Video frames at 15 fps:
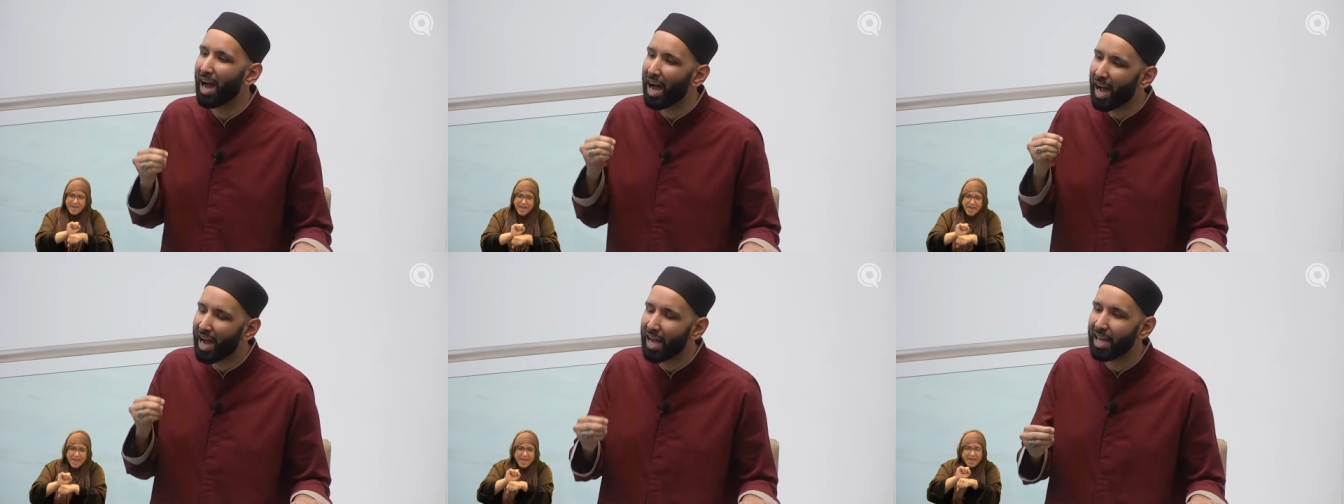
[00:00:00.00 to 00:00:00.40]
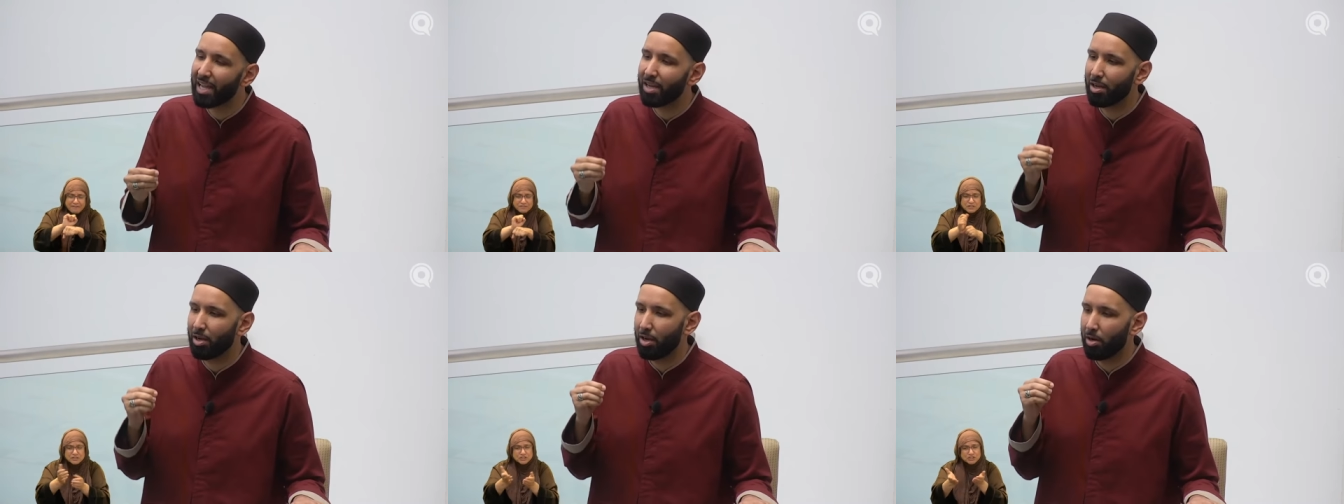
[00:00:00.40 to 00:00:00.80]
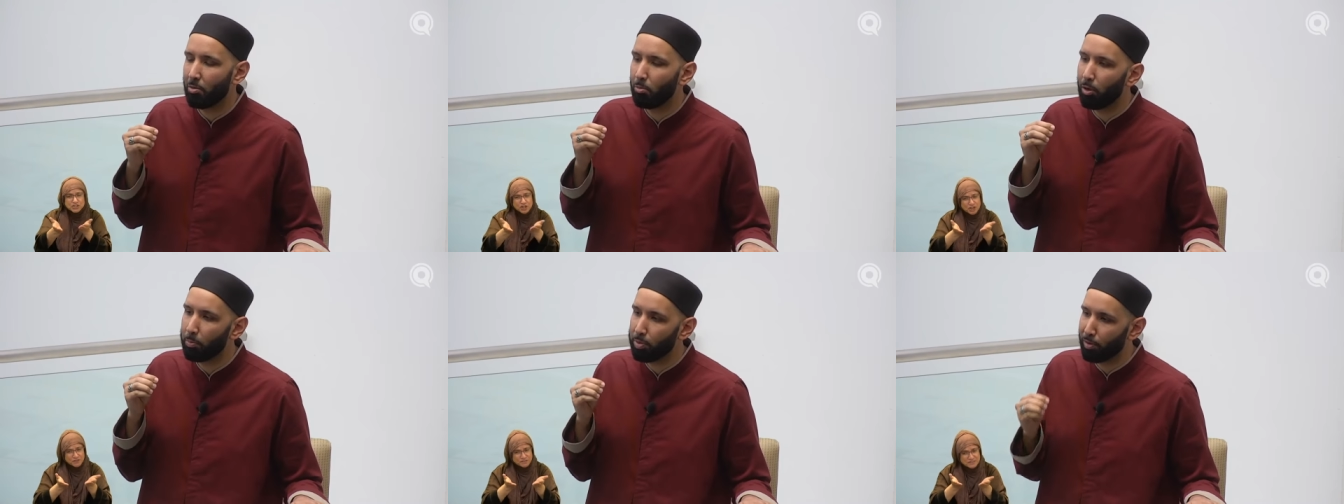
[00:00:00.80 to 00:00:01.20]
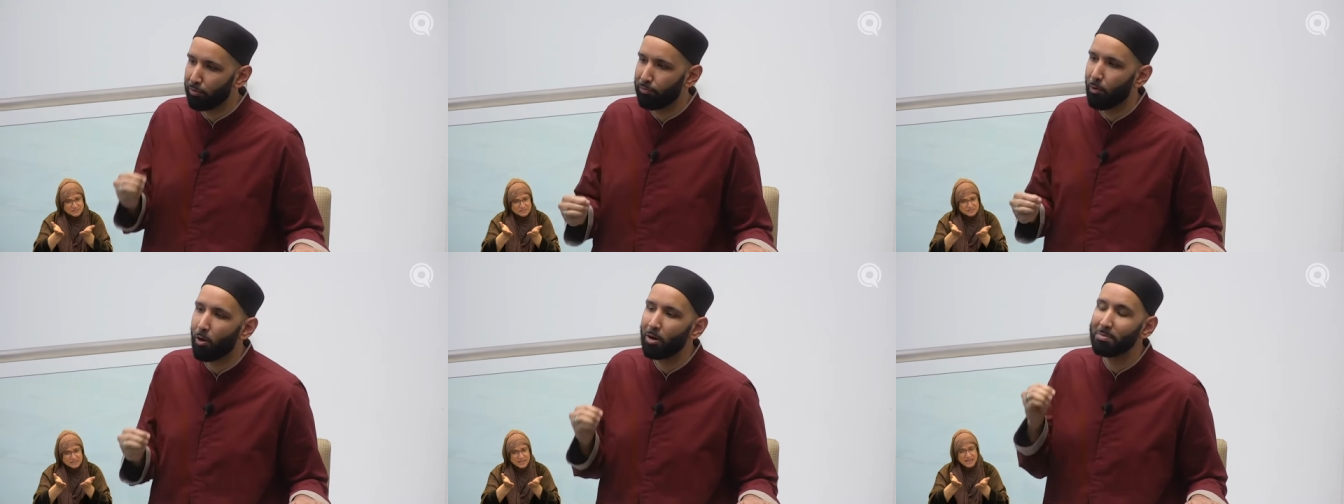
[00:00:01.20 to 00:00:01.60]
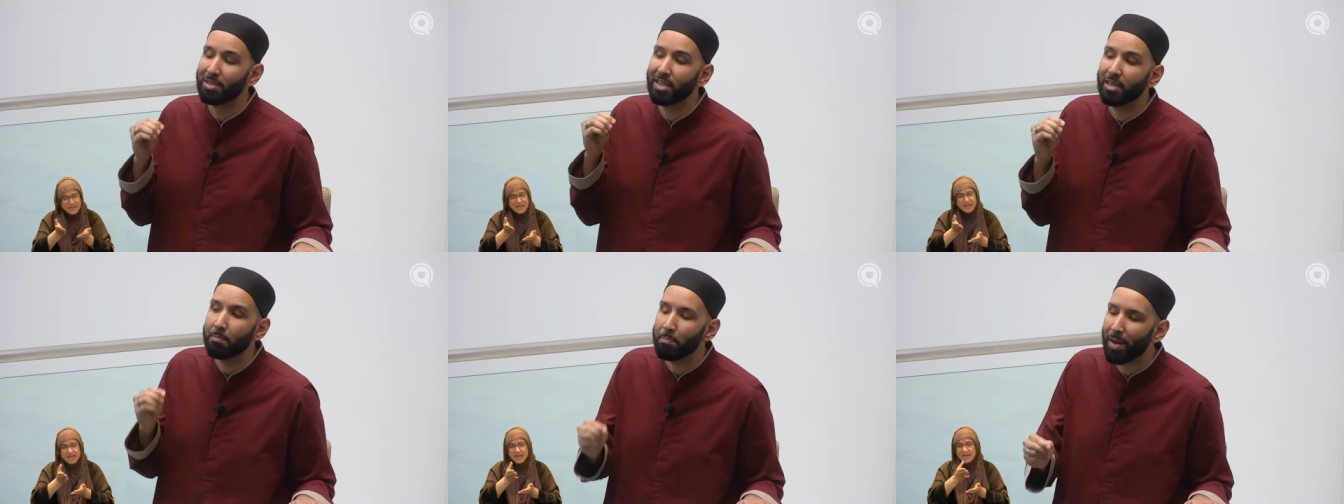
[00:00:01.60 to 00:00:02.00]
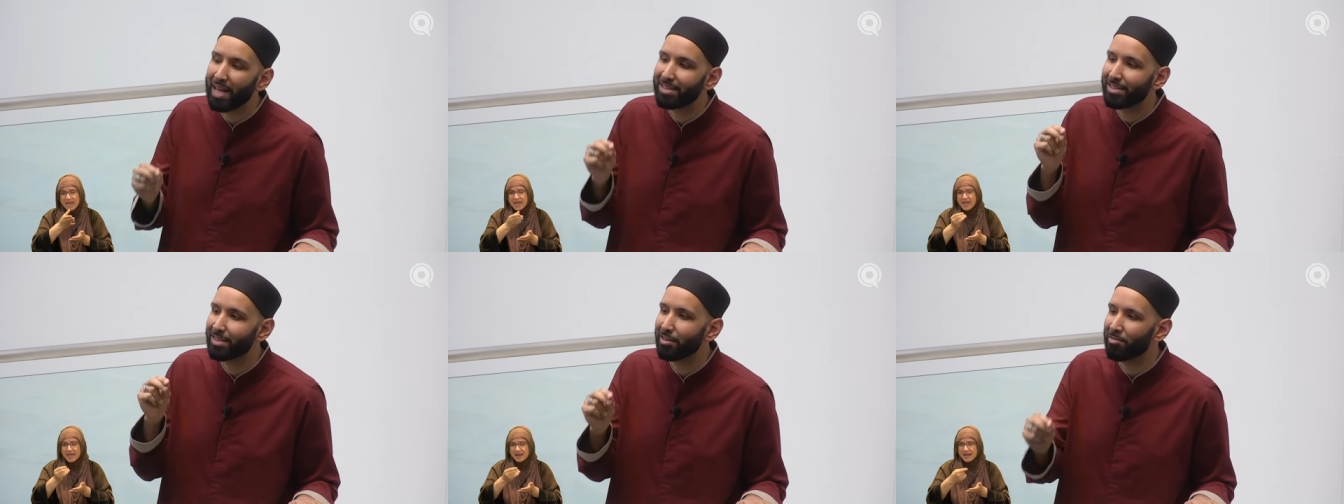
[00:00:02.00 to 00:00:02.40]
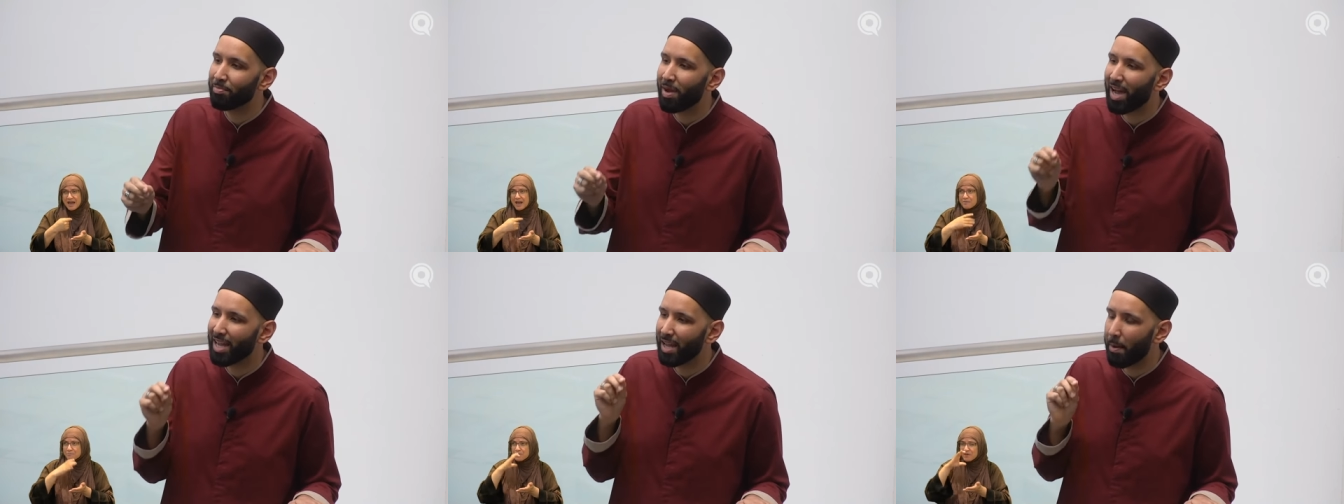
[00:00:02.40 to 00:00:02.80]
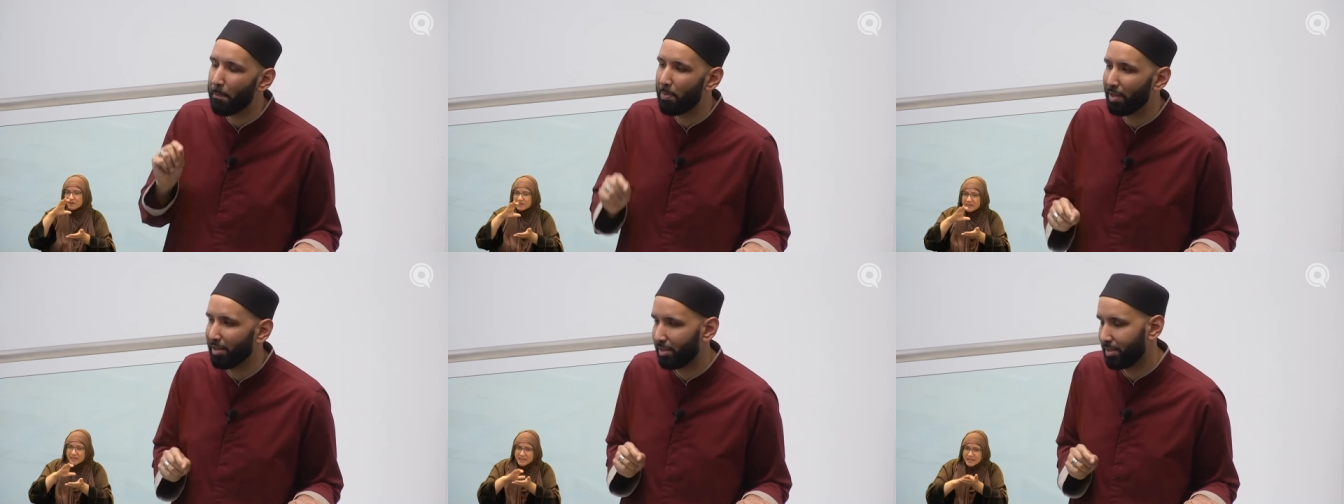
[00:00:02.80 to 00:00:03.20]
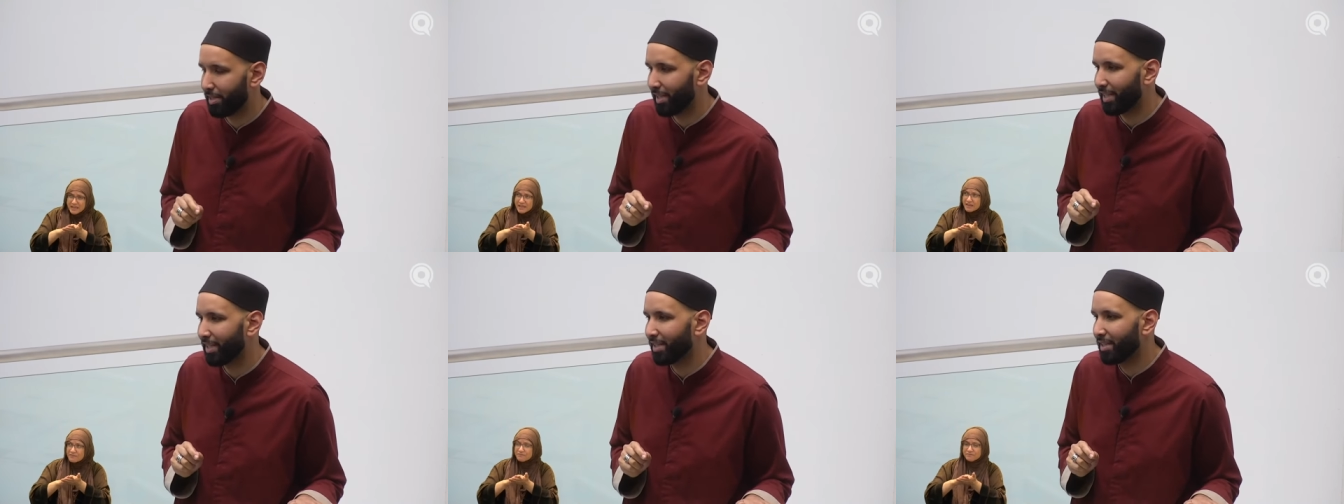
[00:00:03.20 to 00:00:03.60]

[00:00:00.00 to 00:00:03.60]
I will perform to the best of my ability.